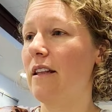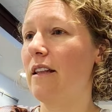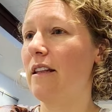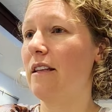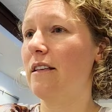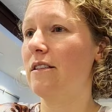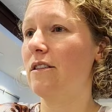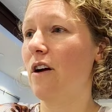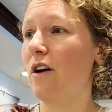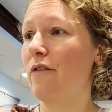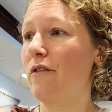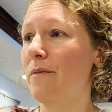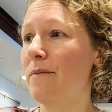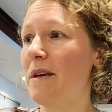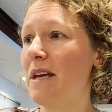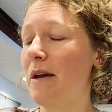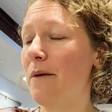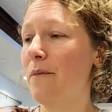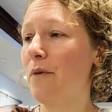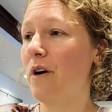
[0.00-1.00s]
the song from
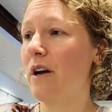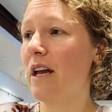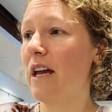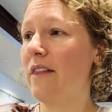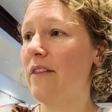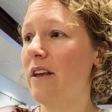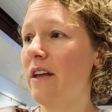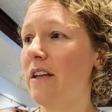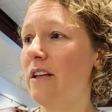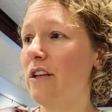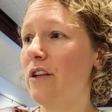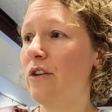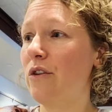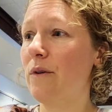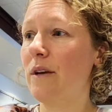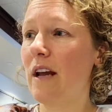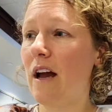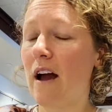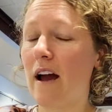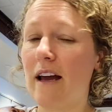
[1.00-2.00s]
the hymn book, and then
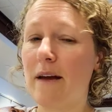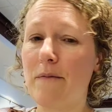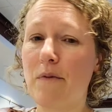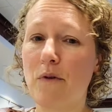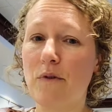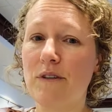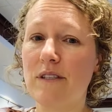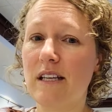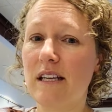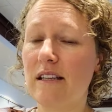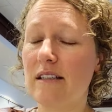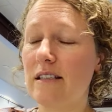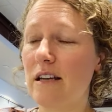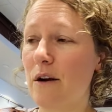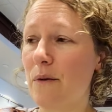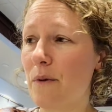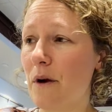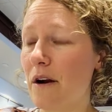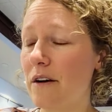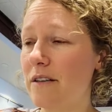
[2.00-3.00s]
you and I both sing the
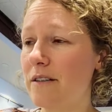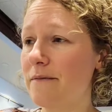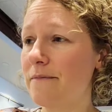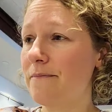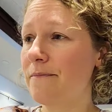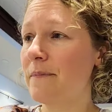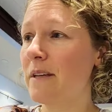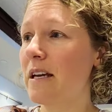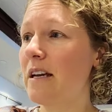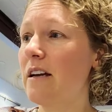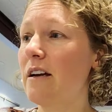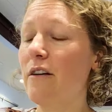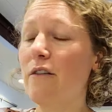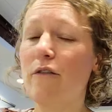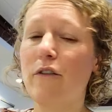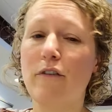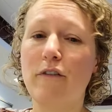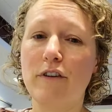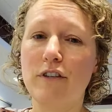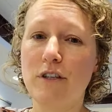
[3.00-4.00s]
tenor part
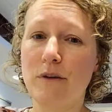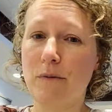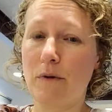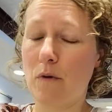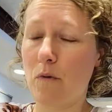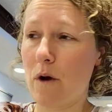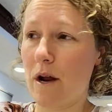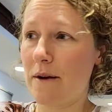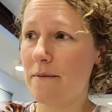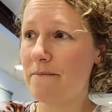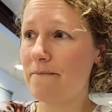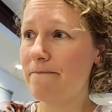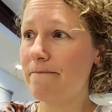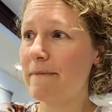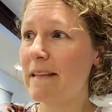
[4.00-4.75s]
for verse number 1.